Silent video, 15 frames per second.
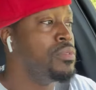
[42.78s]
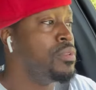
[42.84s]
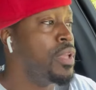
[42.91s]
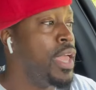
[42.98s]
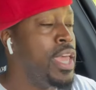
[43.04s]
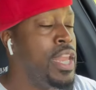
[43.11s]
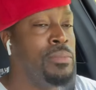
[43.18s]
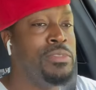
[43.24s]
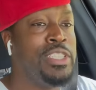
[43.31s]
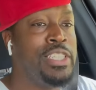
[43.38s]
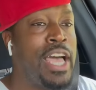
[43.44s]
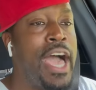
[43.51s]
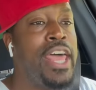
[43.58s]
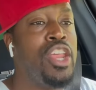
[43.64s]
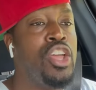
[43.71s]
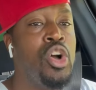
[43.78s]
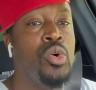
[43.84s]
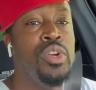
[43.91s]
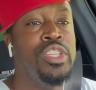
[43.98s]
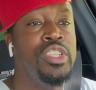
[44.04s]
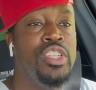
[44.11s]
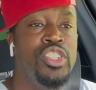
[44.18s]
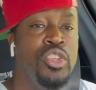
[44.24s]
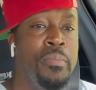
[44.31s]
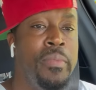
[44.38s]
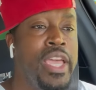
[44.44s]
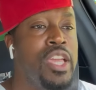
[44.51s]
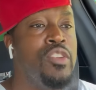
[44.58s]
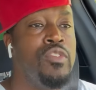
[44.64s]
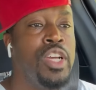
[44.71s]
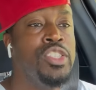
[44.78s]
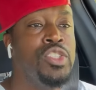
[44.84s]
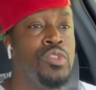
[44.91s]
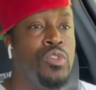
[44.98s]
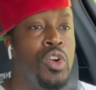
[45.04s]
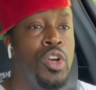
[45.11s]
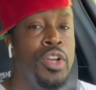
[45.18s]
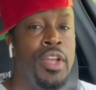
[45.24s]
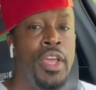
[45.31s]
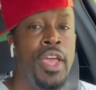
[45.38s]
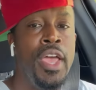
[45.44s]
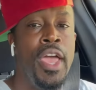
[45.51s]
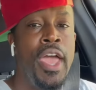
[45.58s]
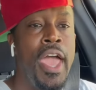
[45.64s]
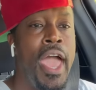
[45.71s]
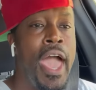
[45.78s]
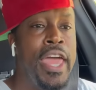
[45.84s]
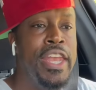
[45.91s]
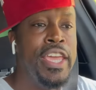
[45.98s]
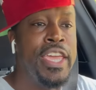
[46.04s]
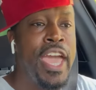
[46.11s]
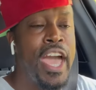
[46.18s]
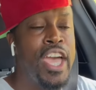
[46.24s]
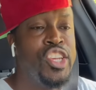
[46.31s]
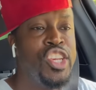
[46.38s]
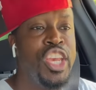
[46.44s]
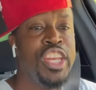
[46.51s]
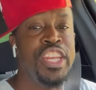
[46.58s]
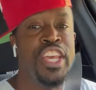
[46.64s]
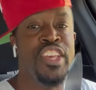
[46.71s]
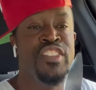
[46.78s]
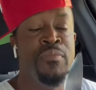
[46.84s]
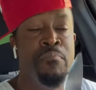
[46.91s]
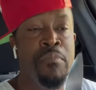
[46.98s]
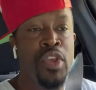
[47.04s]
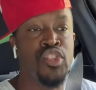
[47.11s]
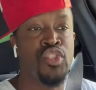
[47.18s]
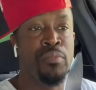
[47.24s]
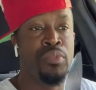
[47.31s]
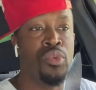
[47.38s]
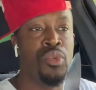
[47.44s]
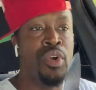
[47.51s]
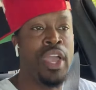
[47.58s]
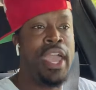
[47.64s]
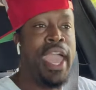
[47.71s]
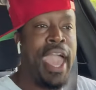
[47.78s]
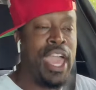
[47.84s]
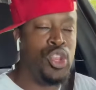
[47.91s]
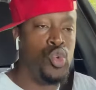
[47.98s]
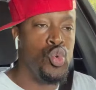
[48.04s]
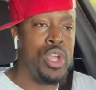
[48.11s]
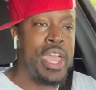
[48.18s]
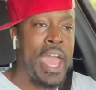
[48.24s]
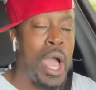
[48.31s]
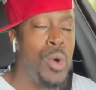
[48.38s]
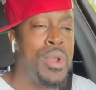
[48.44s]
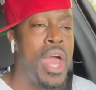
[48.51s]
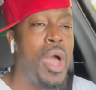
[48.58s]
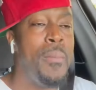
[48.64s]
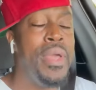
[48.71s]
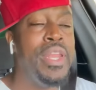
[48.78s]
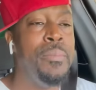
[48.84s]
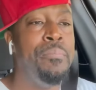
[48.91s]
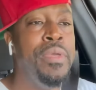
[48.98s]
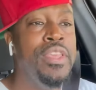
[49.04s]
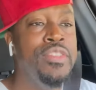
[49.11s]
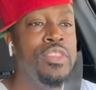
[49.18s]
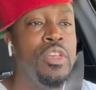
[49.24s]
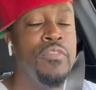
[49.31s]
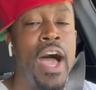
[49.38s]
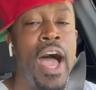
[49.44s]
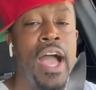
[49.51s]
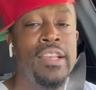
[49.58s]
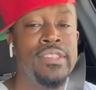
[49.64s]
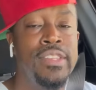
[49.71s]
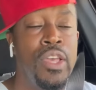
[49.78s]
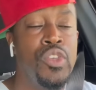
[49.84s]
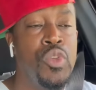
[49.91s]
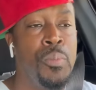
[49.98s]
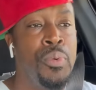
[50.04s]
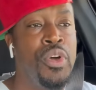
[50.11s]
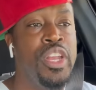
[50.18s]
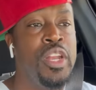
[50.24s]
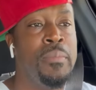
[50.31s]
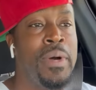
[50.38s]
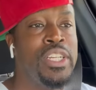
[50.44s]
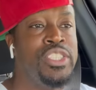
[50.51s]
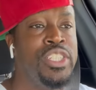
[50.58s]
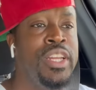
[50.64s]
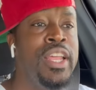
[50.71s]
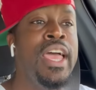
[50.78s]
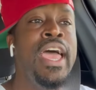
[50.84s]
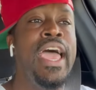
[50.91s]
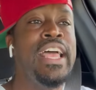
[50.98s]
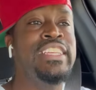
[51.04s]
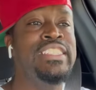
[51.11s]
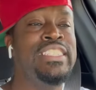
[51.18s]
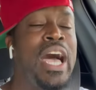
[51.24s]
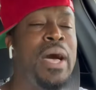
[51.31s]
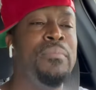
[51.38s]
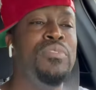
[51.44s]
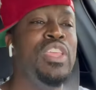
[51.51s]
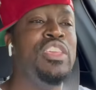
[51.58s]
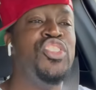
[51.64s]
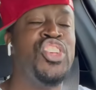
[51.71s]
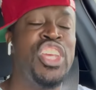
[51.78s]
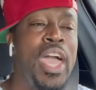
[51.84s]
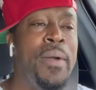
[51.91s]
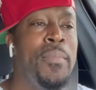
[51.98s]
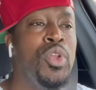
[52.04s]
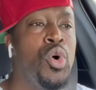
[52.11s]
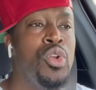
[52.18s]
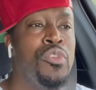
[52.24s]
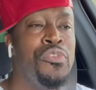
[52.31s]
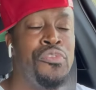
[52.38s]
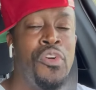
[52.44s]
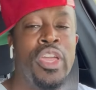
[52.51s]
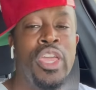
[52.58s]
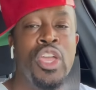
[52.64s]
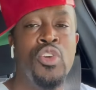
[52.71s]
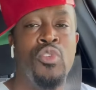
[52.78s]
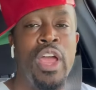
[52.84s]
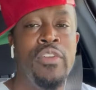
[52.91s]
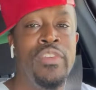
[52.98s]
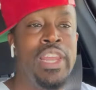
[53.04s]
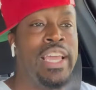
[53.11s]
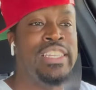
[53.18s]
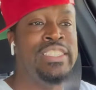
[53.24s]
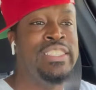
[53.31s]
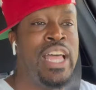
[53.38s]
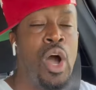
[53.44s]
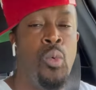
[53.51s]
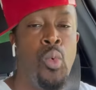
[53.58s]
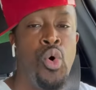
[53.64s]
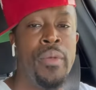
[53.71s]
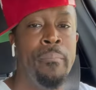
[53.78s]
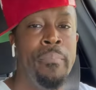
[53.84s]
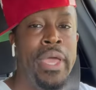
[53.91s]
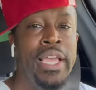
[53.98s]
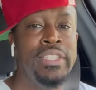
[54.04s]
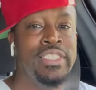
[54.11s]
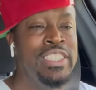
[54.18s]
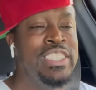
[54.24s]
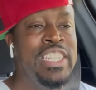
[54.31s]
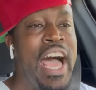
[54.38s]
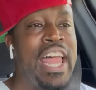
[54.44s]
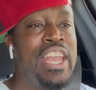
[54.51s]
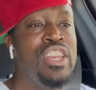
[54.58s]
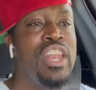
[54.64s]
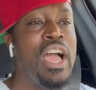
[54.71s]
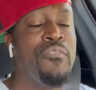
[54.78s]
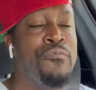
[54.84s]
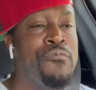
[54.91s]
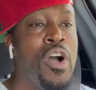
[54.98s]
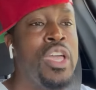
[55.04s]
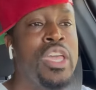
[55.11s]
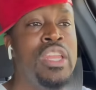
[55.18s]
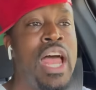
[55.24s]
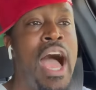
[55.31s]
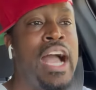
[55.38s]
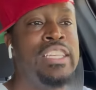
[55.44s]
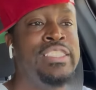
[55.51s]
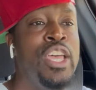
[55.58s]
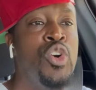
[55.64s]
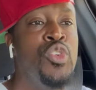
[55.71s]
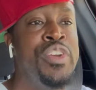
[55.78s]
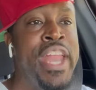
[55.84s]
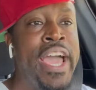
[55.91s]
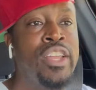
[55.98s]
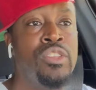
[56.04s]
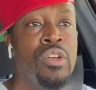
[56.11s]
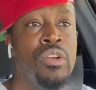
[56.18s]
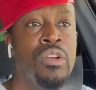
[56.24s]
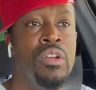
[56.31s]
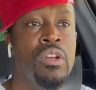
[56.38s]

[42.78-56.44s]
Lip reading: And I'm tired of going into a Jamaican restaurant and the cashier there is miserable and you counting how many pieces of oxtail you put into my shit. And stop shamming on the fucking gravy like it's not water based. It's not fucking oxtail nectar.